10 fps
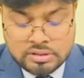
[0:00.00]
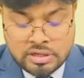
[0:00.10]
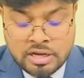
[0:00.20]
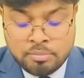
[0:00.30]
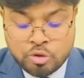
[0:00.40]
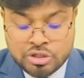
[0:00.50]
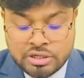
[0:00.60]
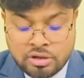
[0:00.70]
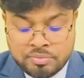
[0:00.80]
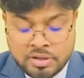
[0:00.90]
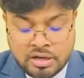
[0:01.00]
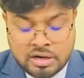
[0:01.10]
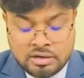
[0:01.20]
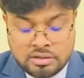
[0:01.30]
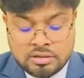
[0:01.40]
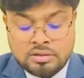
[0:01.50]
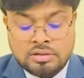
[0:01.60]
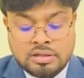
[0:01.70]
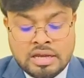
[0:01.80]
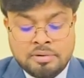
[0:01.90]
and motion of the heart
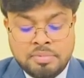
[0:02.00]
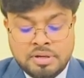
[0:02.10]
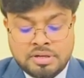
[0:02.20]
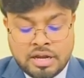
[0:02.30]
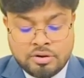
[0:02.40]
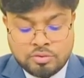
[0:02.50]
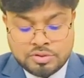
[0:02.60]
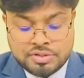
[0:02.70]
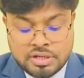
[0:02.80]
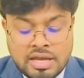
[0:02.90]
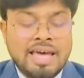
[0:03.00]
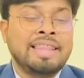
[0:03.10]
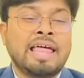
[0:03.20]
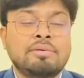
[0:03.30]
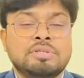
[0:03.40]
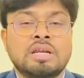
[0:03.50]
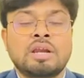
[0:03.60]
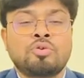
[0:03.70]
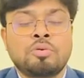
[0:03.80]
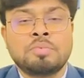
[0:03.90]
can be diagnosed. And lifestyle
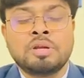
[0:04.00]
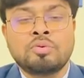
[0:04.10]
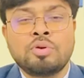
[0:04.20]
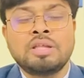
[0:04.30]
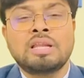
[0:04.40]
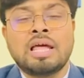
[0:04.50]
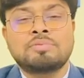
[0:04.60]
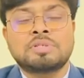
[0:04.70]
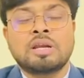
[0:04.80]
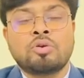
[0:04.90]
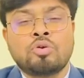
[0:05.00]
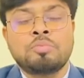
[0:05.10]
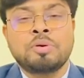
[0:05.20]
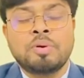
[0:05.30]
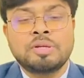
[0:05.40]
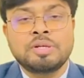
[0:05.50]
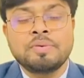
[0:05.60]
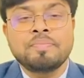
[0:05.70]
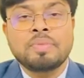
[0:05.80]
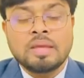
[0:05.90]
and home, including the lifestyle and home remedy,
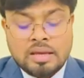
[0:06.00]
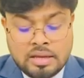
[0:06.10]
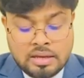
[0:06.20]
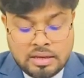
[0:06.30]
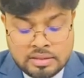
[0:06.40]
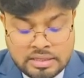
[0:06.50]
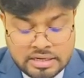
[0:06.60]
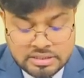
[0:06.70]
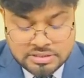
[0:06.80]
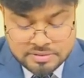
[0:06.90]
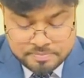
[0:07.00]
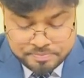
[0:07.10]
and that is